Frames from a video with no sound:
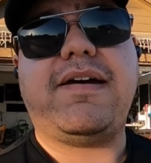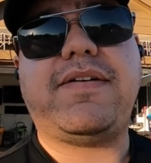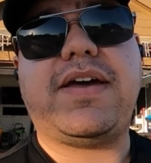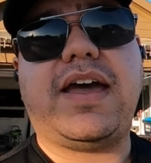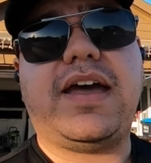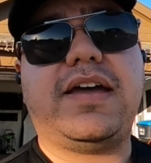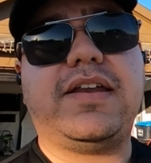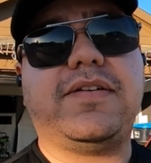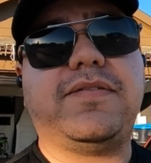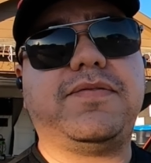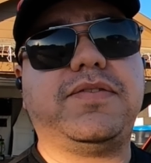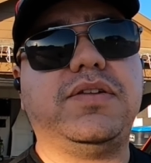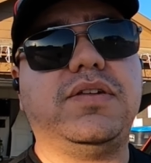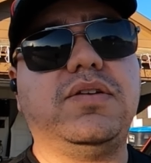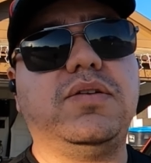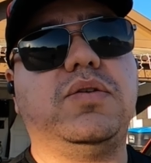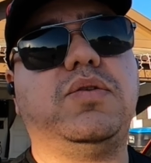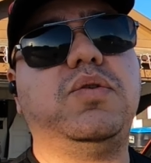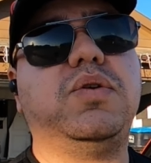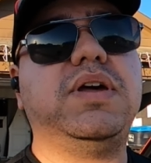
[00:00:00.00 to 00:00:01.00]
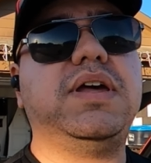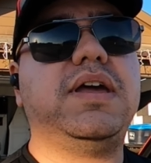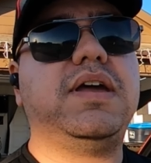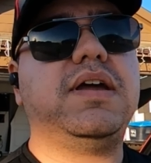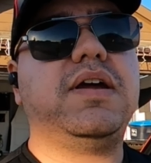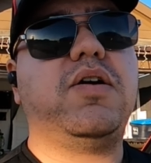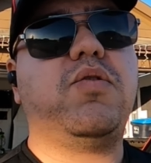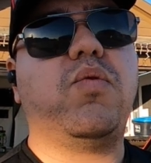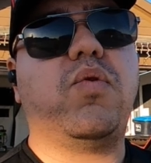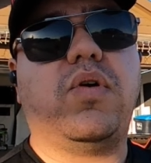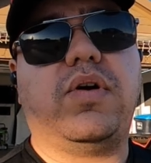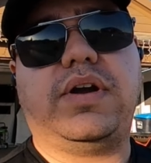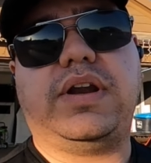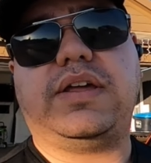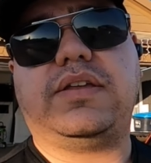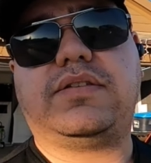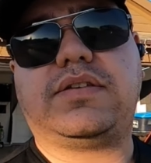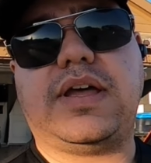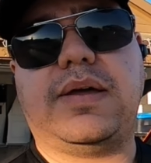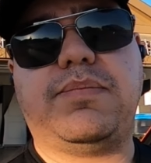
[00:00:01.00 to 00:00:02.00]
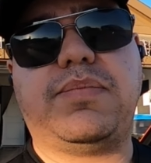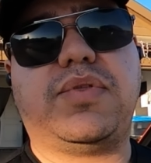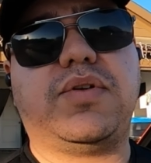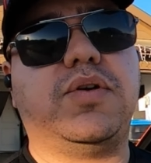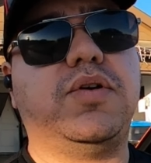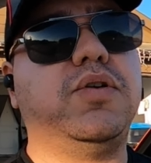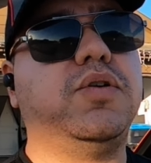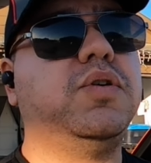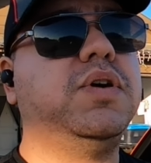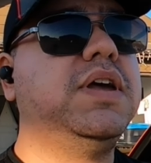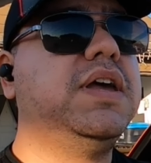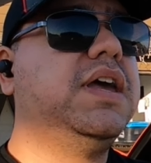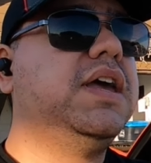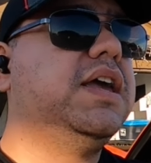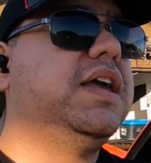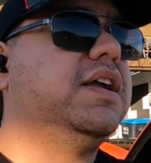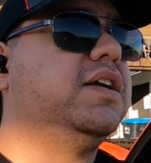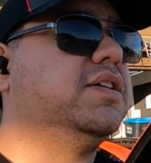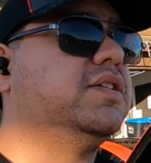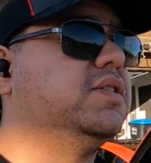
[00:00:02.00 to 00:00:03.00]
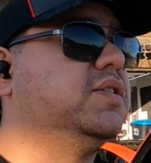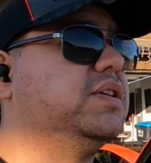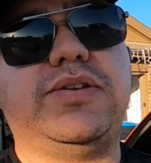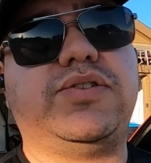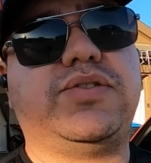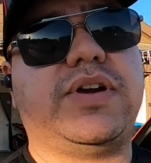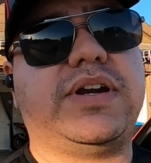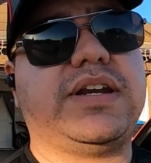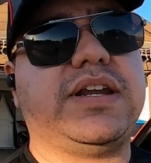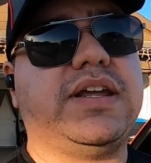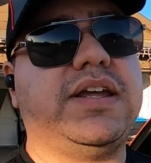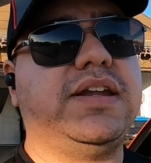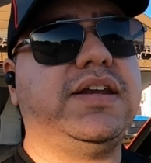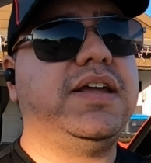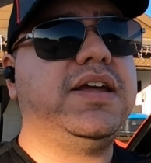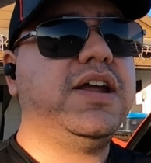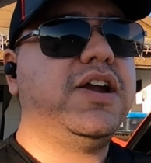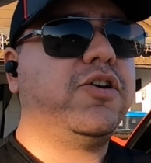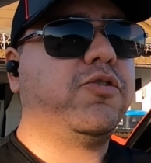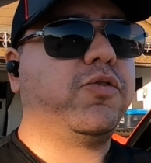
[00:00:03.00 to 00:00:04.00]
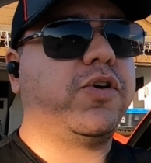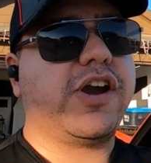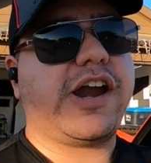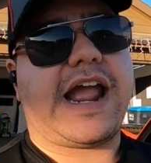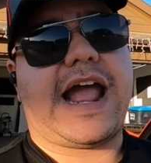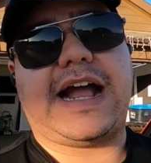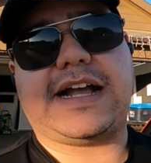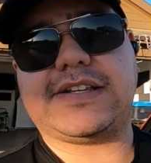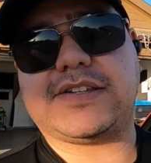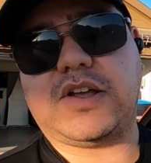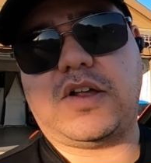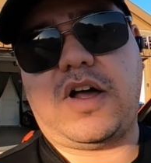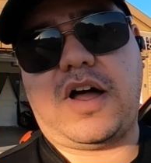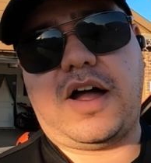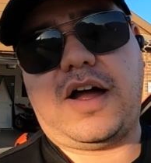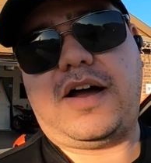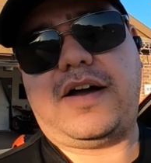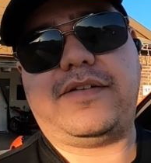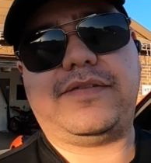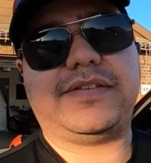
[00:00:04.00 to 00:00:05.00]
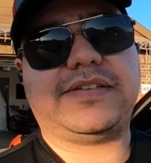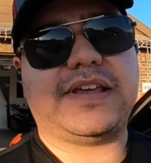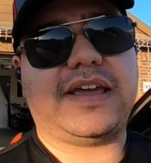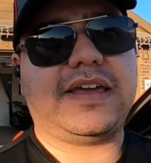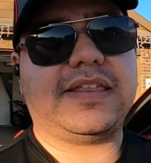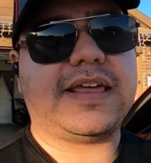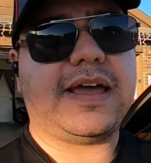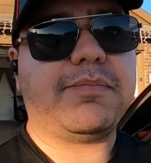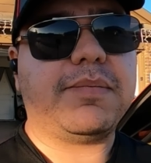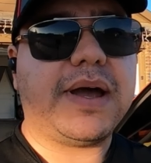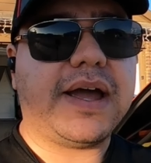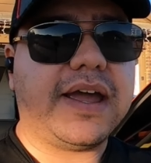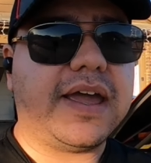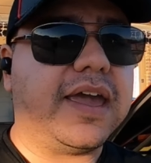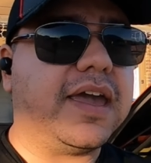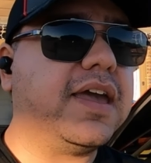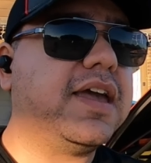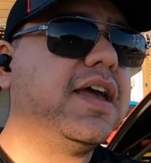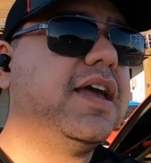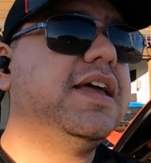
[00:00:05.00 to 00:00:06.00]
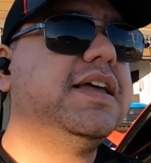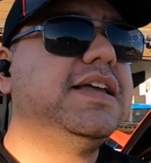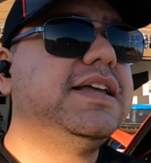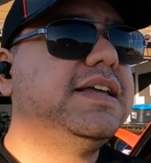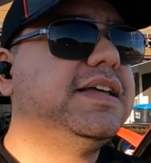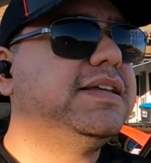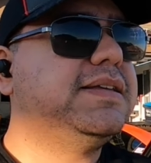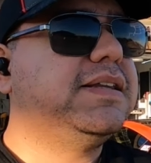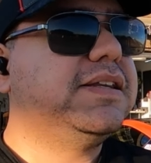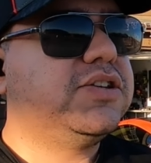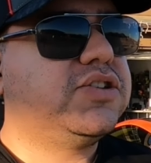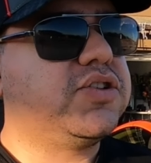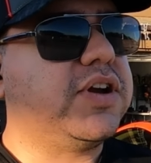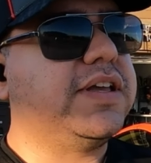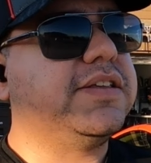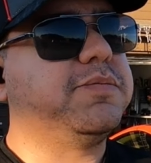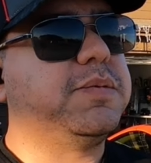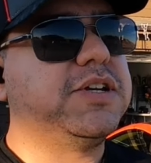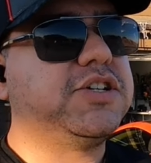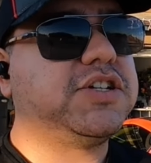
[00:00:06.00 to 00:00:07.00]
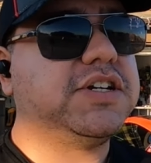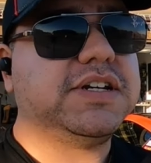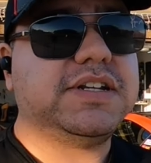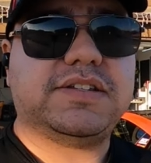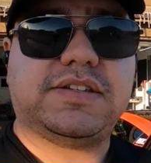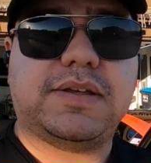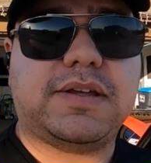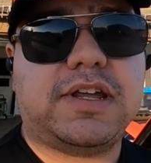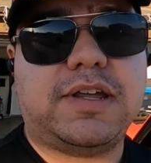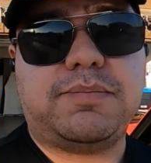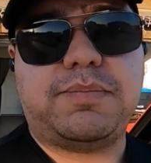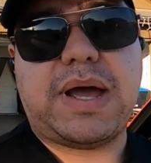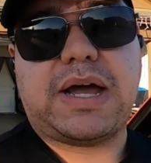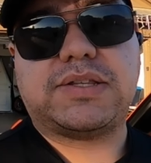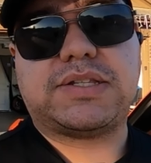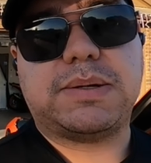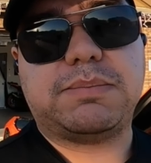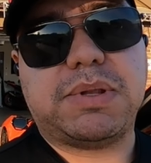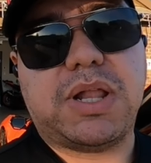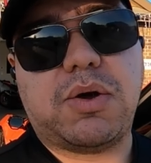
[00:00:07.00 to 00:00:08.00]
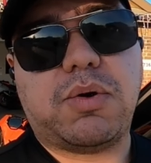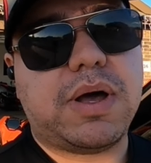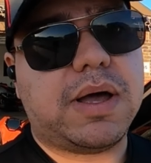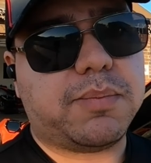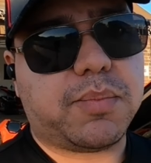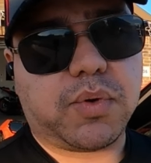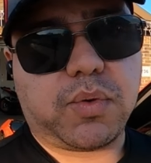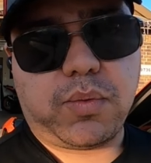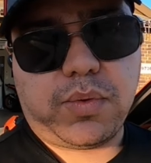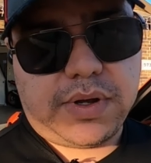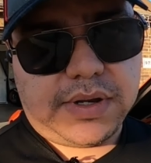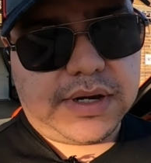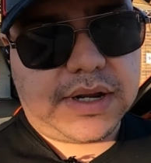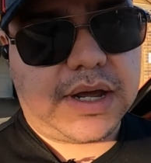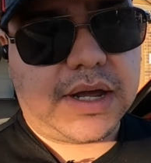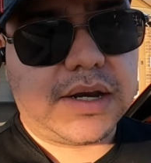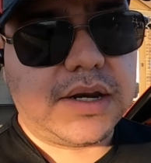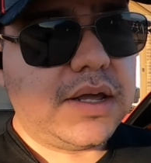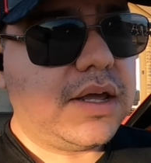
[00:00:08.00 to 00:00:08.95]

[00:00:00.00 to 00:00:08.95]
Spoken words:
had a few warnings come through, including dreaded rear axle off, saying that my transmission is about to blow up or whatnot.